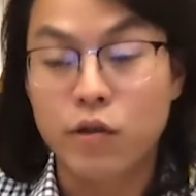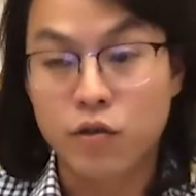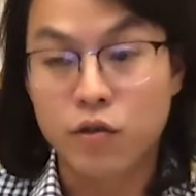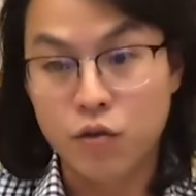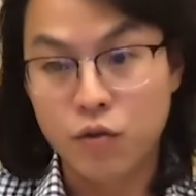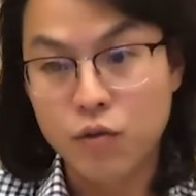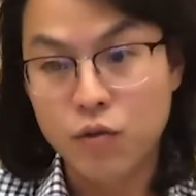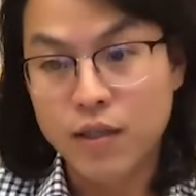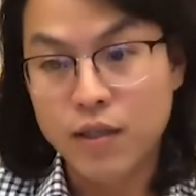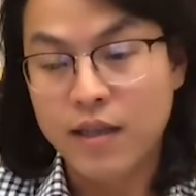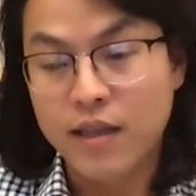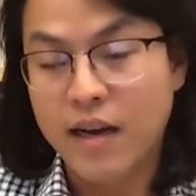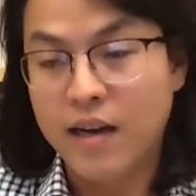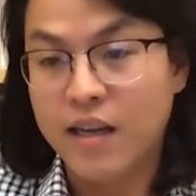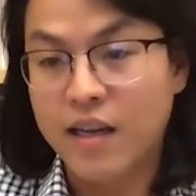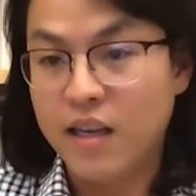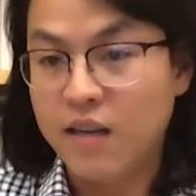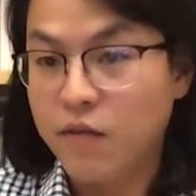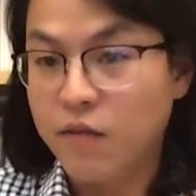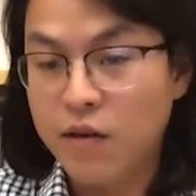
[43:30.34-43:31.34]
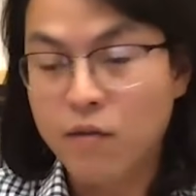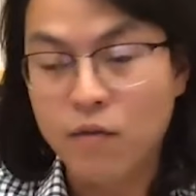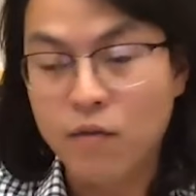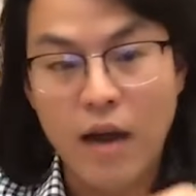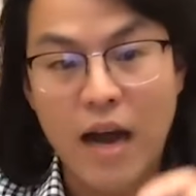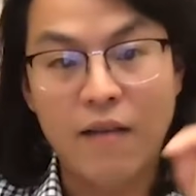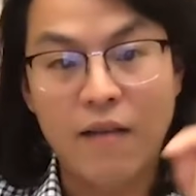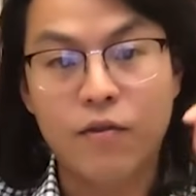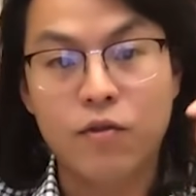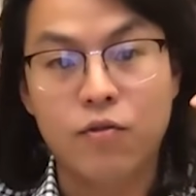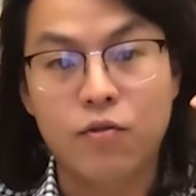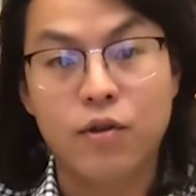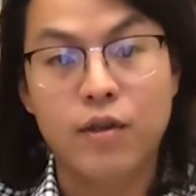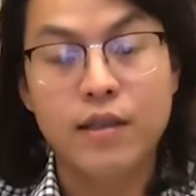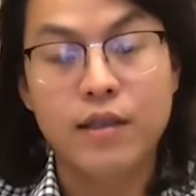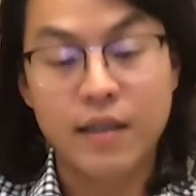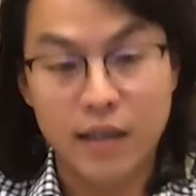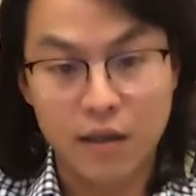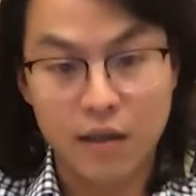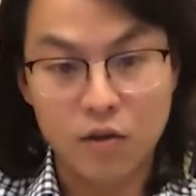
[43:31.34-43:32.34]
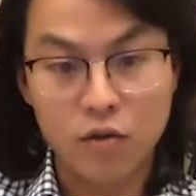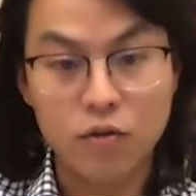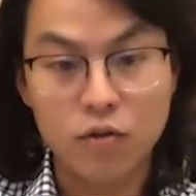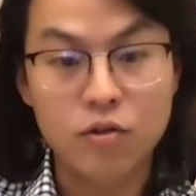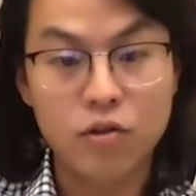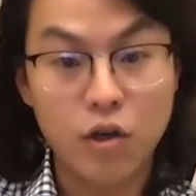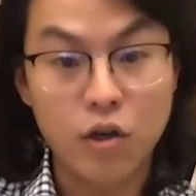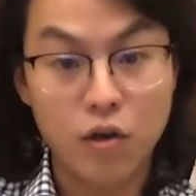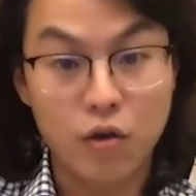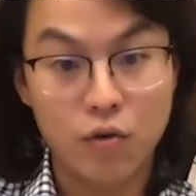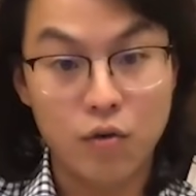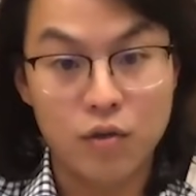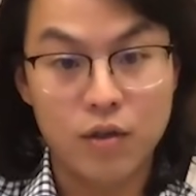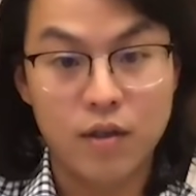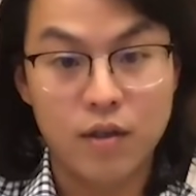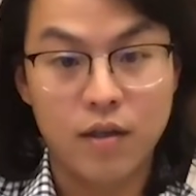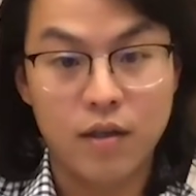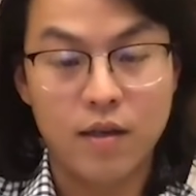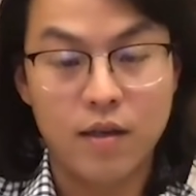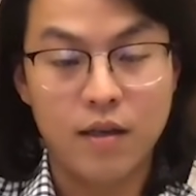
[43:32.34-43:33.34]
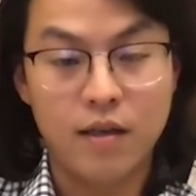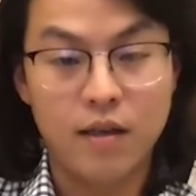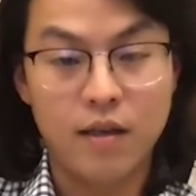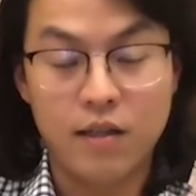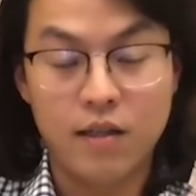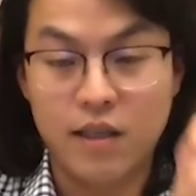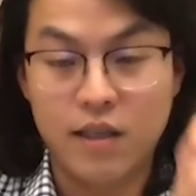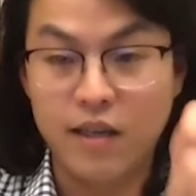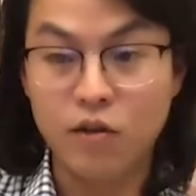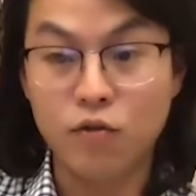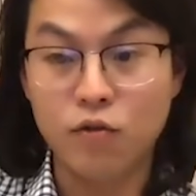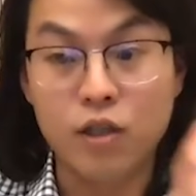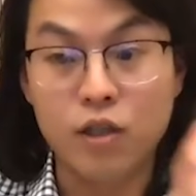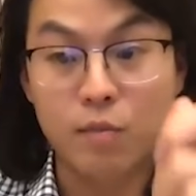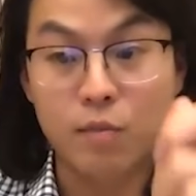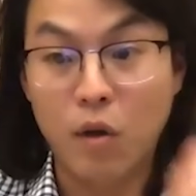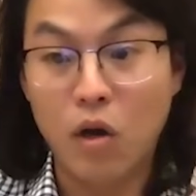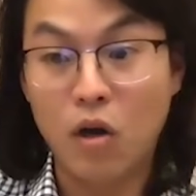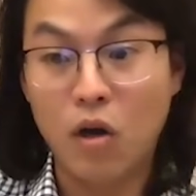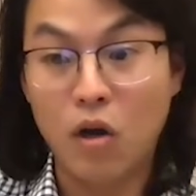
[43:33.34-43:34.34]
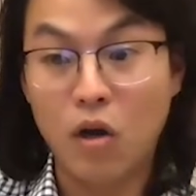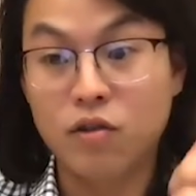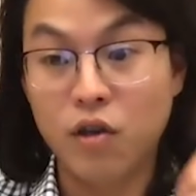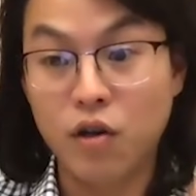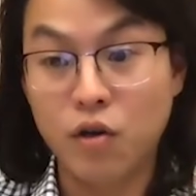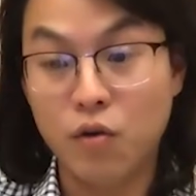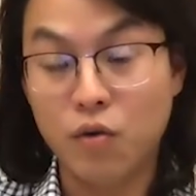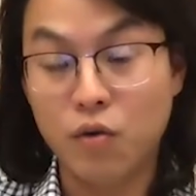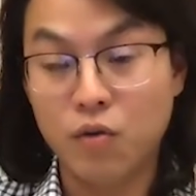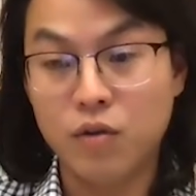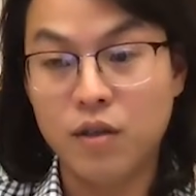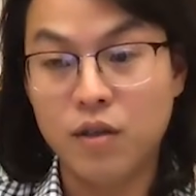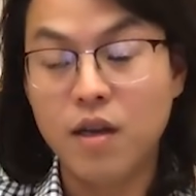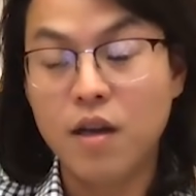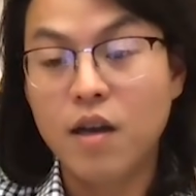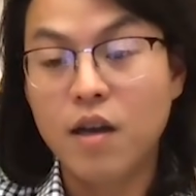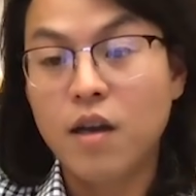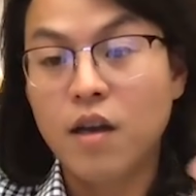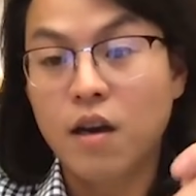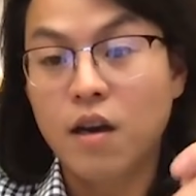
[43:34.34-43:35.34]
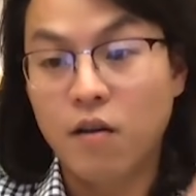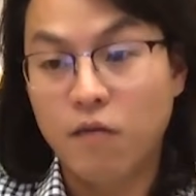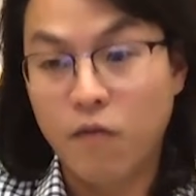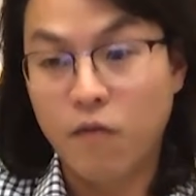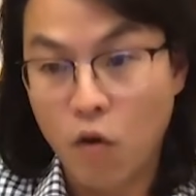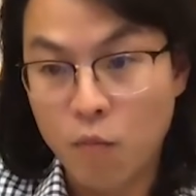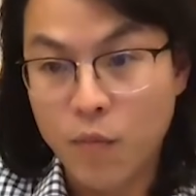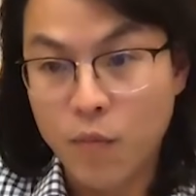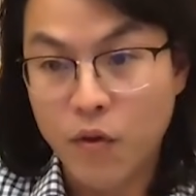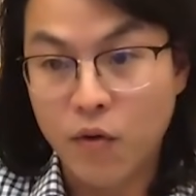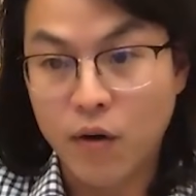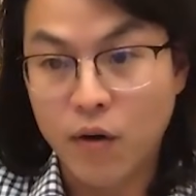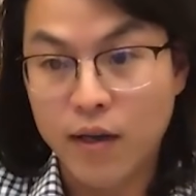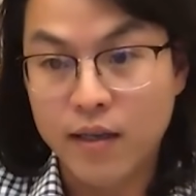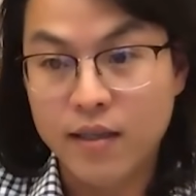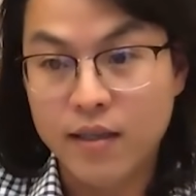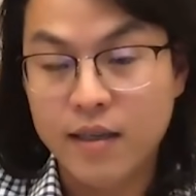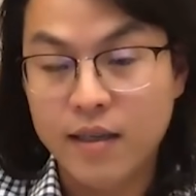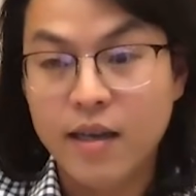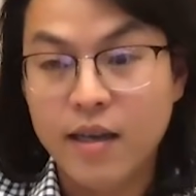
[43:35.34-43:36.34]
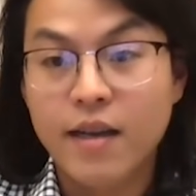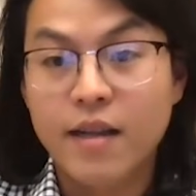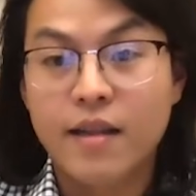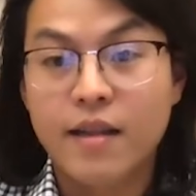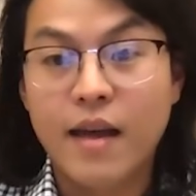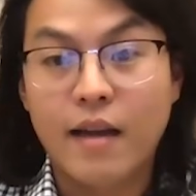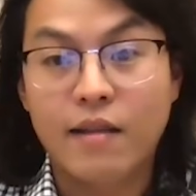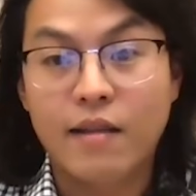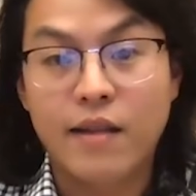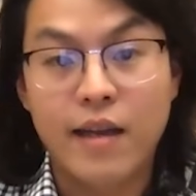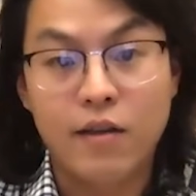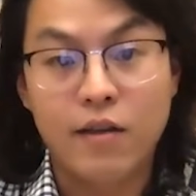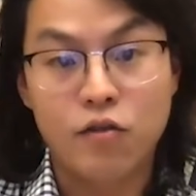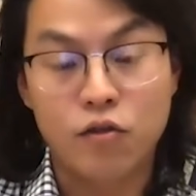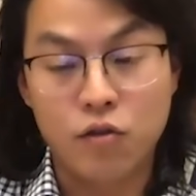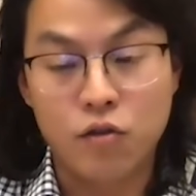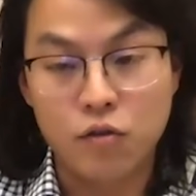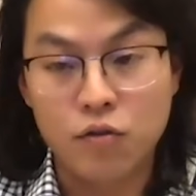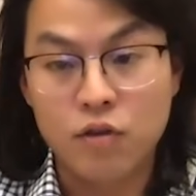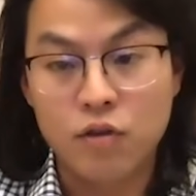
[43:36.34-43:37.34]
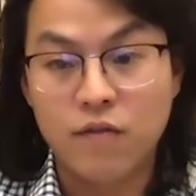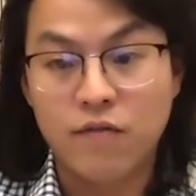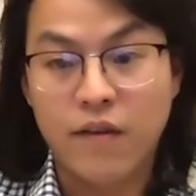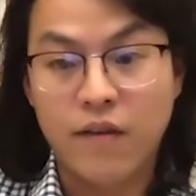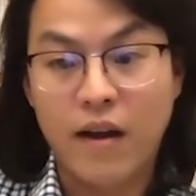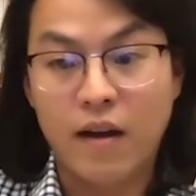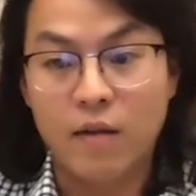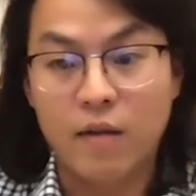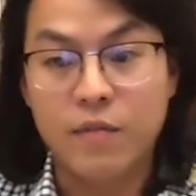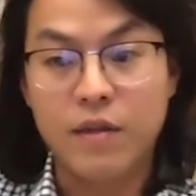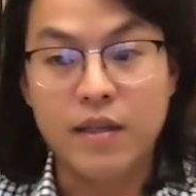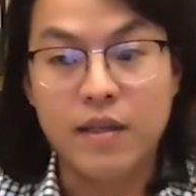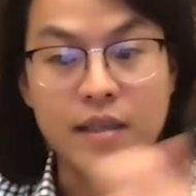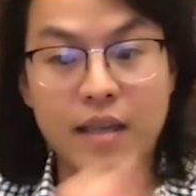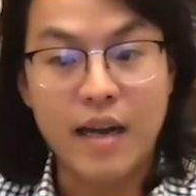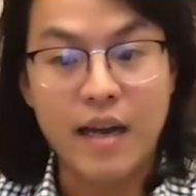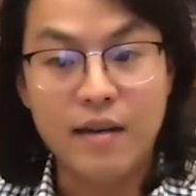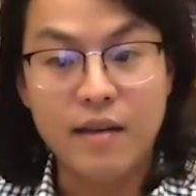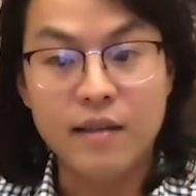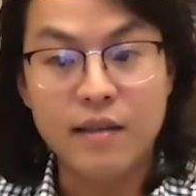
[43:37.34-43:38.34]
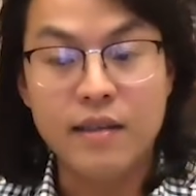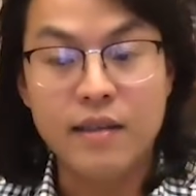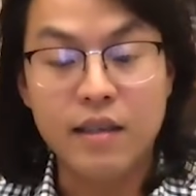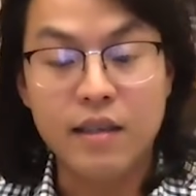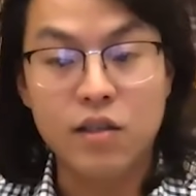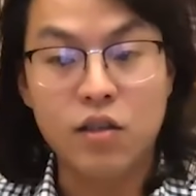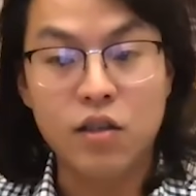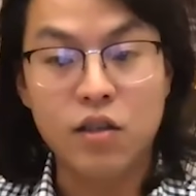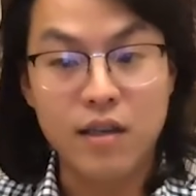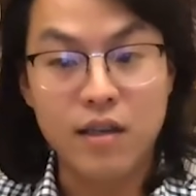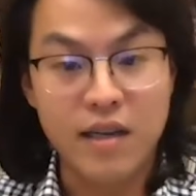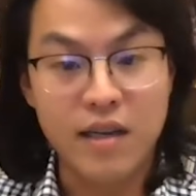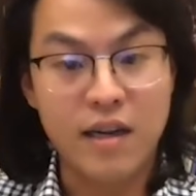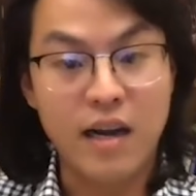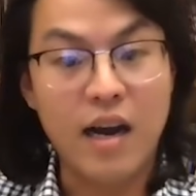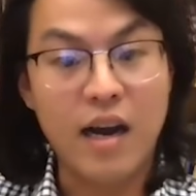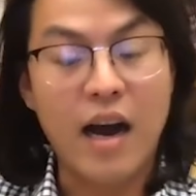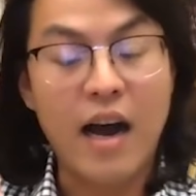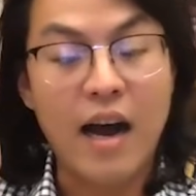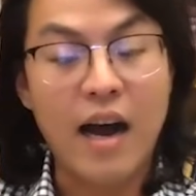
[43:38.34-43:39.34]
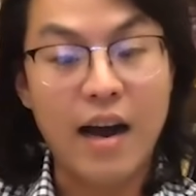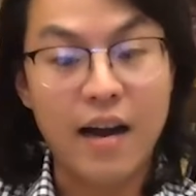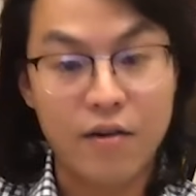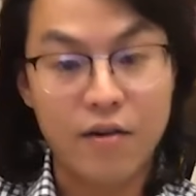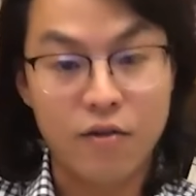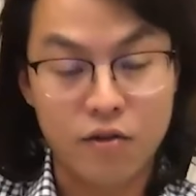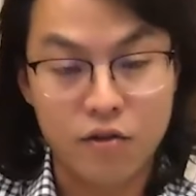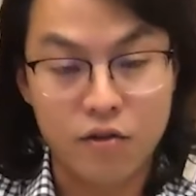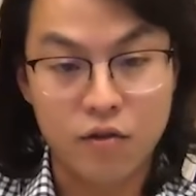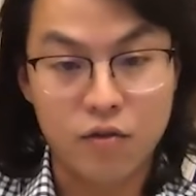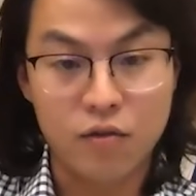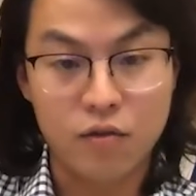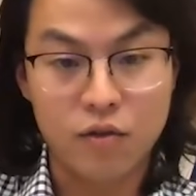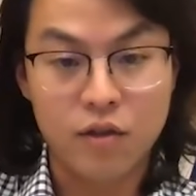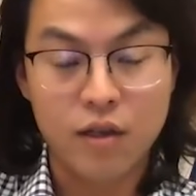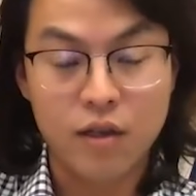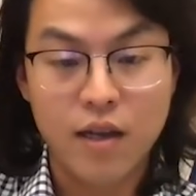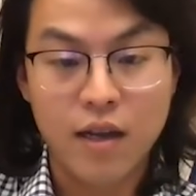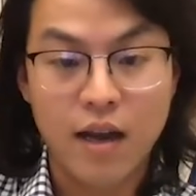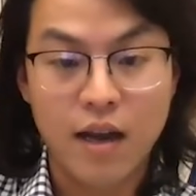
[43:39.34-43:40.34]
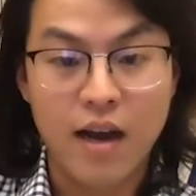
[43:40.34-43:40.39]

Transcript: we do see that even after a single dose, single small dose of opioids, that they do develop this tendency to need a higher dose